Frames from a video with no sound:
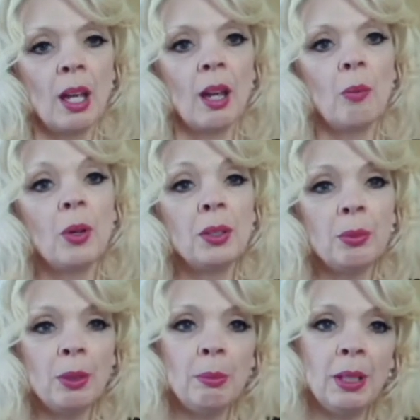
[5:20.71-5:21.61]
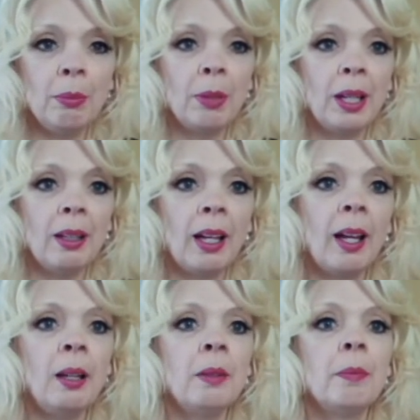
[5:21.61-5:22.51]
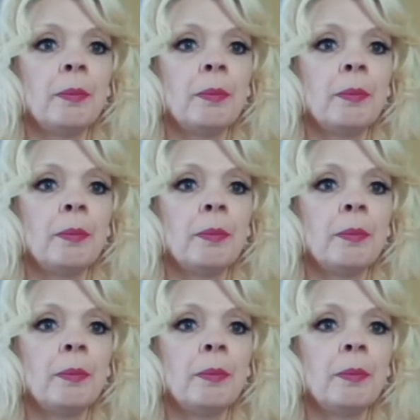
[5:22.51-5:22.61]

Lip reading: And what do we mean by that?